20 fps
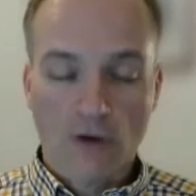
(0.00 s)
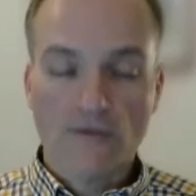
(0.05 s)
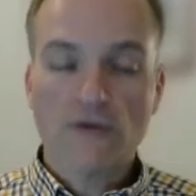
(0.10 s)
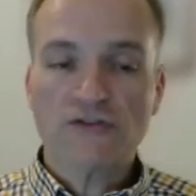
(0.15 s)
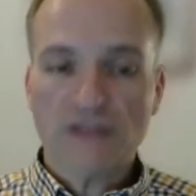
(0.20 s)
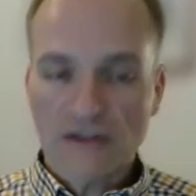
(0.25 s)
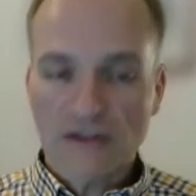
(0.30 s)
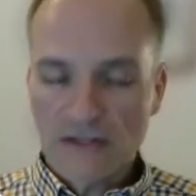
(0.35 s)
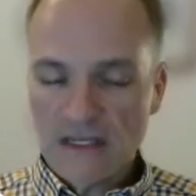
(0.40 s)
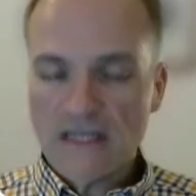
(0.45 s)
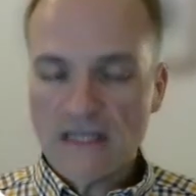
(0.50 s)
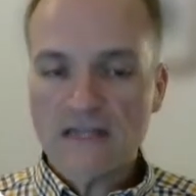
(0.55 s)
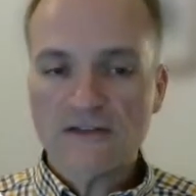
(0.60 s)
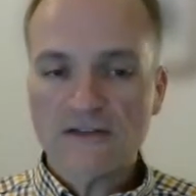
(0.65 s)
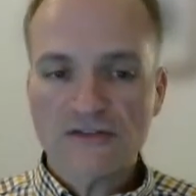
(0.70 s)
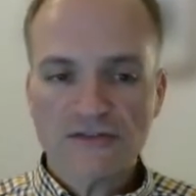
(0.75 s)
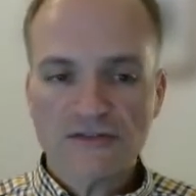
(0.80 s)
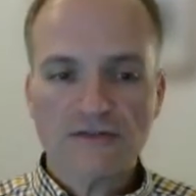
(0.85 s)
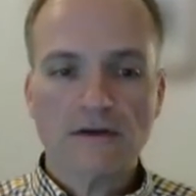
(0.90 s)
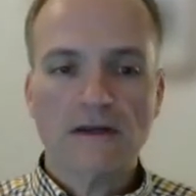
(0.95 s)
and
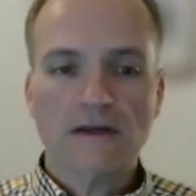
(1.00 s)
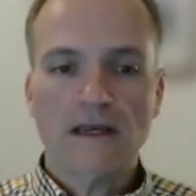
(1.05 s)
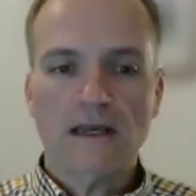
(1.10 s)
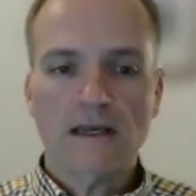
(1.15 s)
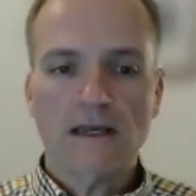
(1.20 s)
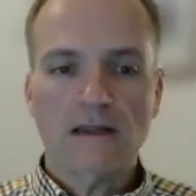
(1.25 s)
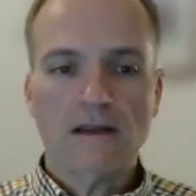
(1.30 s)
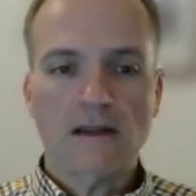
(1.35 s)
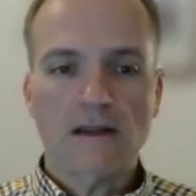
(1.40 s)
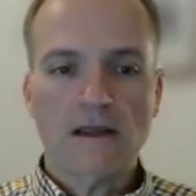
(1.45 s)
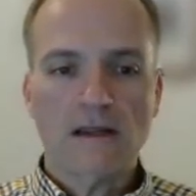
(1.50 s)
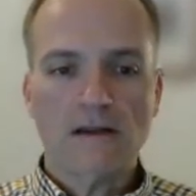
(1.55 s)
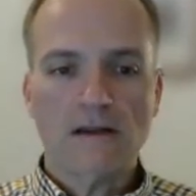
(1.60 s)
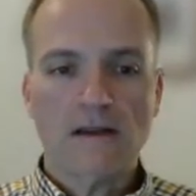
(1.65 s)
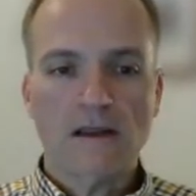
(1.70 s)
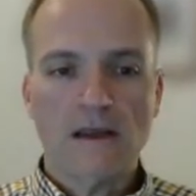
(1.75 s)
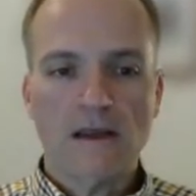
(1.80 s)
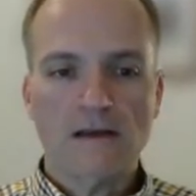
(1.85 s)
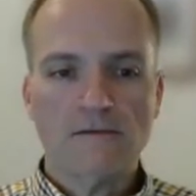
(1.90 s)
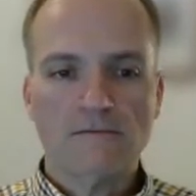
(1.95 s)
deans,
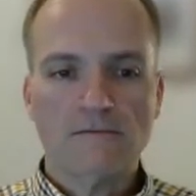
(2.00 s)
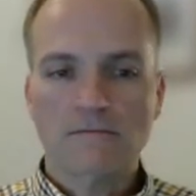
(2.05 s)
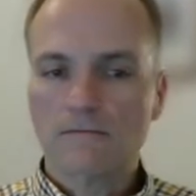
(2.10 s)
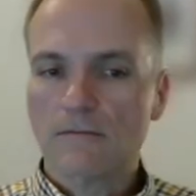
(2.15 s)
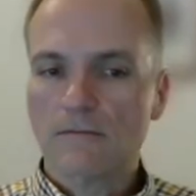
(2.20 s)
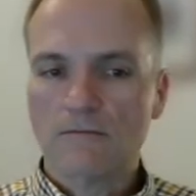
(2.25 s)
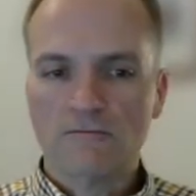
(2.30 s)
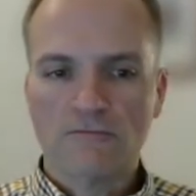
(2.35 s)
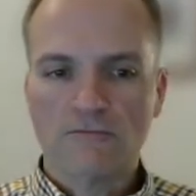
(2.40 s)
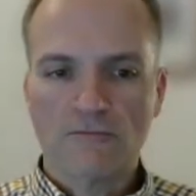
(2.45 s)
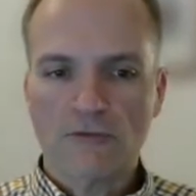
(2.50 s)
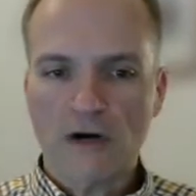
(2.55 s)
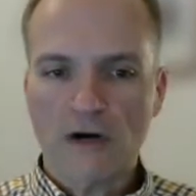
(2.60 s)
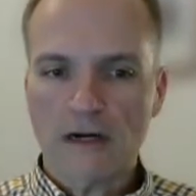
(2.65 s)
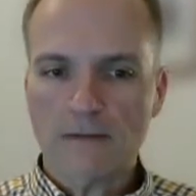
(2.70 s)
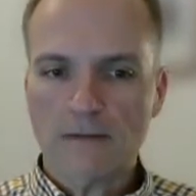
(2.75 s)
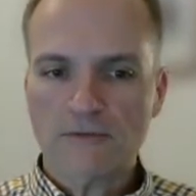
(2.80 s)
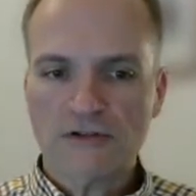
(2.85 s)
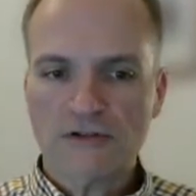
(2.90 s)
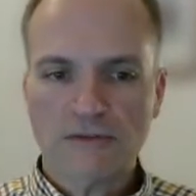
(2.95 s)
and right
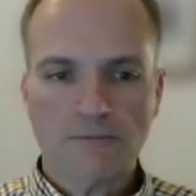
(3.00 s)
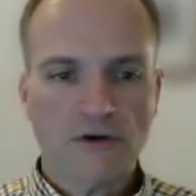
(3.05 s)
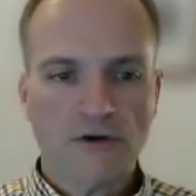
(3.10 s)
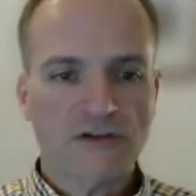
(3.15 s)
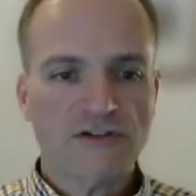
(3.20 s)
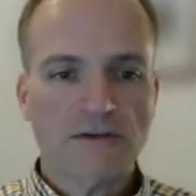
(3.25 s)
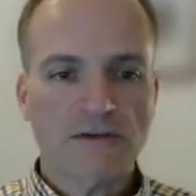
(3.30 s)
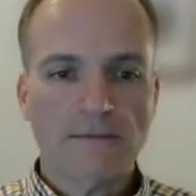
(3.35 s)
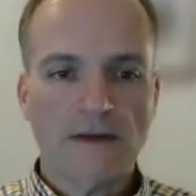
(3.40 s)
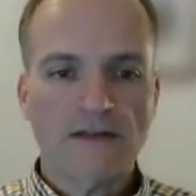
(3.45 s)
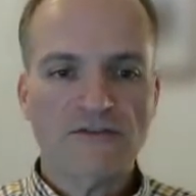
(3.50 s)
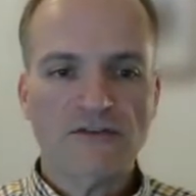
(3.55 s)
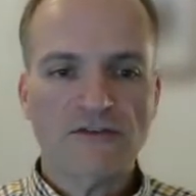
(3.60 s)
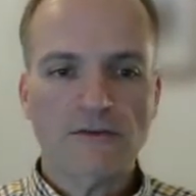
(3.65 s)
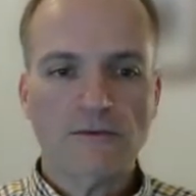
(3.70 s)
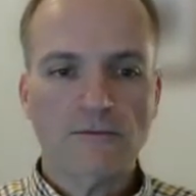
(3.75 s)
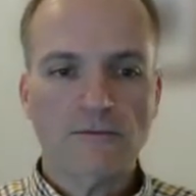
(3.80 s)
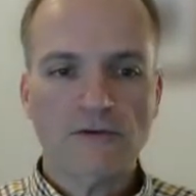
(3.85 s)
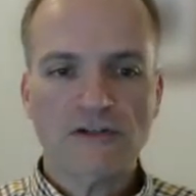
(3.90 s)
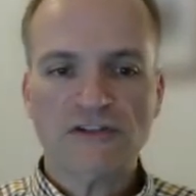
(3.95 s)
up to President
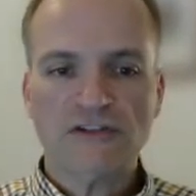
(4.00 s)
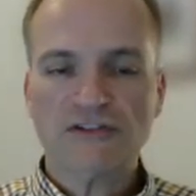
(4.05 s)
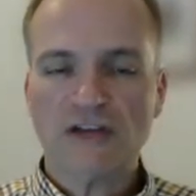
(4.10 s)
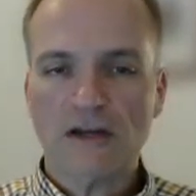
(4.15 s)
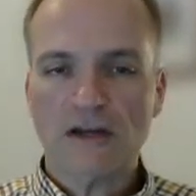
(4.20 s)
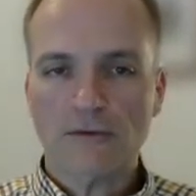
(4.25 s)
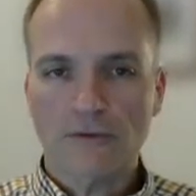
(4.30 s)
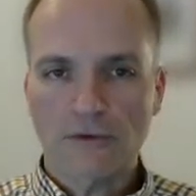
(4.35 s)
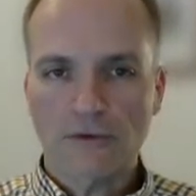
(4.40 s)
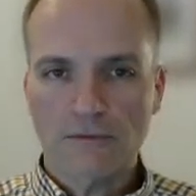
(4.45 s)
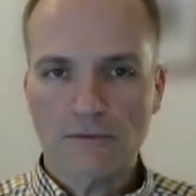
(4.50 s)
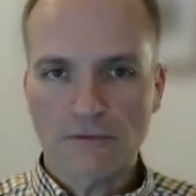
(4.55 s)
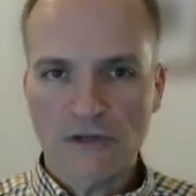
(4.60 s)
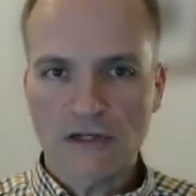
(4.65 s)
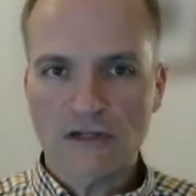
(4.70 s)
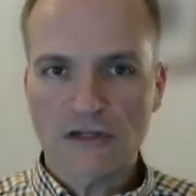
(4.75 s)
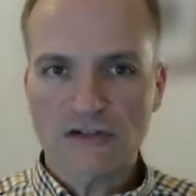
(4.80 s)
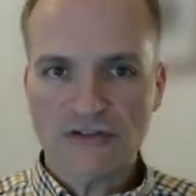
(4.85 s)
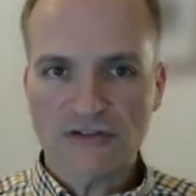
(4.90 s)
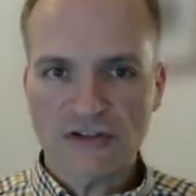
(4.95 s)
Benson, we decided we
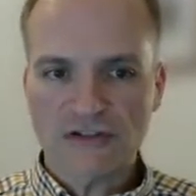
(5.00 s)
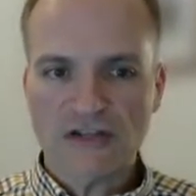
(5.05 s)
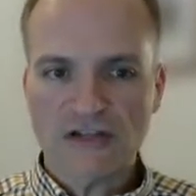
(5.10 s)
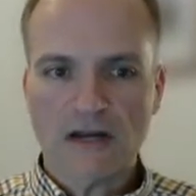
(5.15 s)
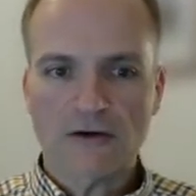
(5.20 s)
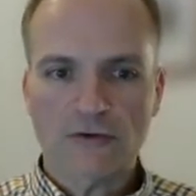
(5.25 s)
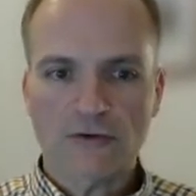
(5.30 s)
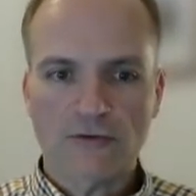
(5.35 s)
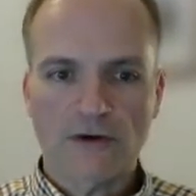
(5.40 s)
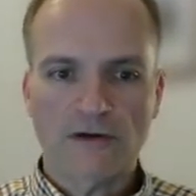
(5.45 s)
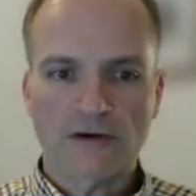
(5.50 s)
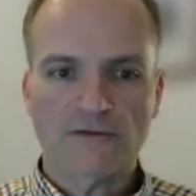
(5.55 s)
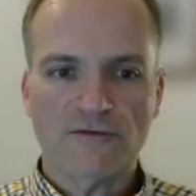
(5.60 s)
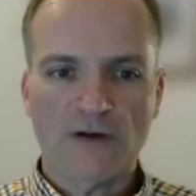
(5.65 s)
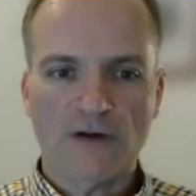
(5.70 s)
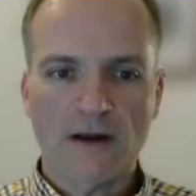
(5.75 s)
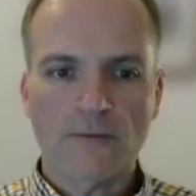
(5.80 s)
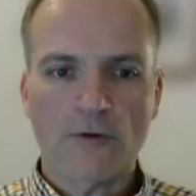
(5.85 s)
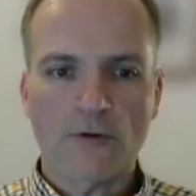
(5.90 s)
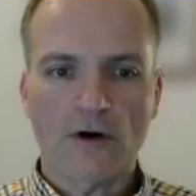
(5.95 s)
needed to sit down and create a
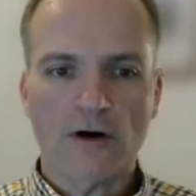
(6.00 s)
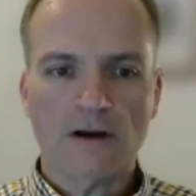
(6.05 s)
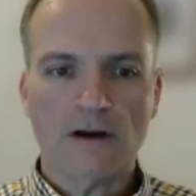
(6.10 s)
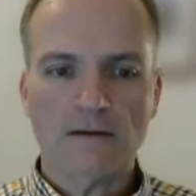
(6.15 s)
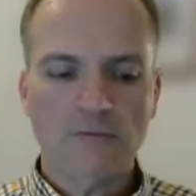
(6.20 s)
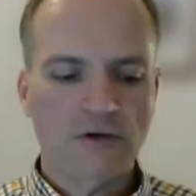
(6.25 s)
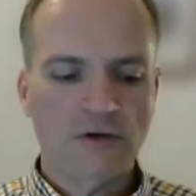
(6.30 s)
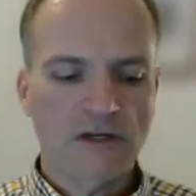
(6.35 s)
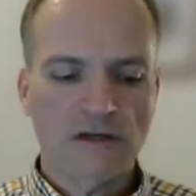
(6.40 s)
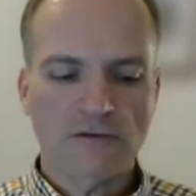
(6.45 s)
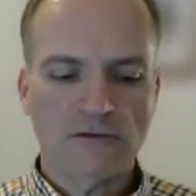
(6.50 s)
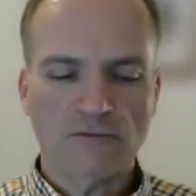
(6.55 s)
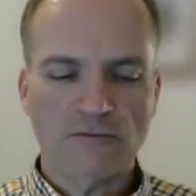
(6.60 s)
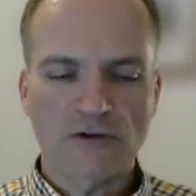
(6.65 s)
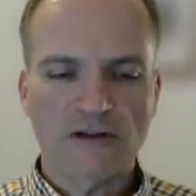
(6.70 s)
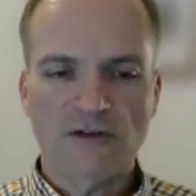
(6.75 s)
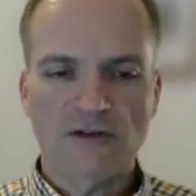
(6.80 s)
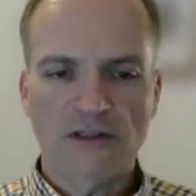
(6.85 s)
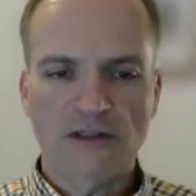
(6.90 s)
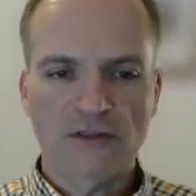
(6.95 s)
framework, and we didn't
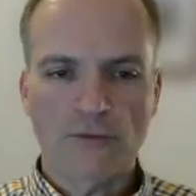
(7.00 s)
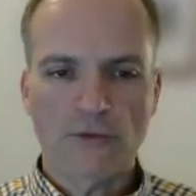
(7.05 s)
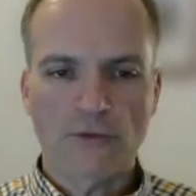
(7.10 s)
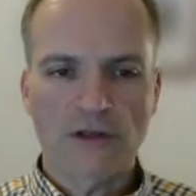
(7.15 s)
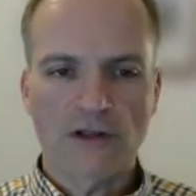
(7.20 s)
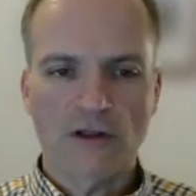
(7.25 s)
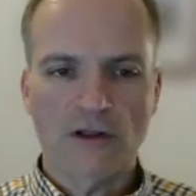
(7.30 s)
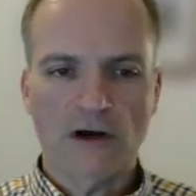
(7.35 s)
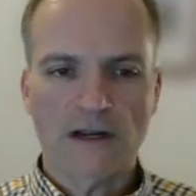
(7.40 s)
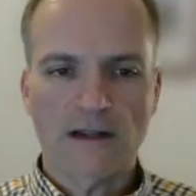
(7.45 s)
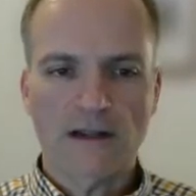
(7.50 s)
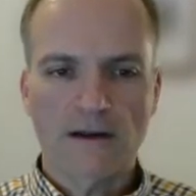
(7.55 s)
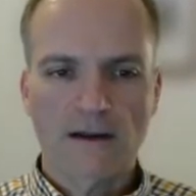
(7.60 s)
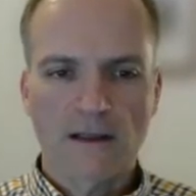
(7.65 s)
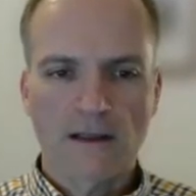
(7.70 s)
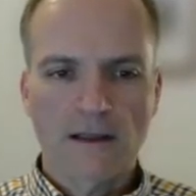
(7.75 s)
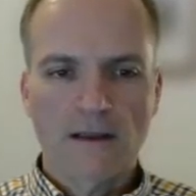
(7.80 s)
reinvent the wheel on it.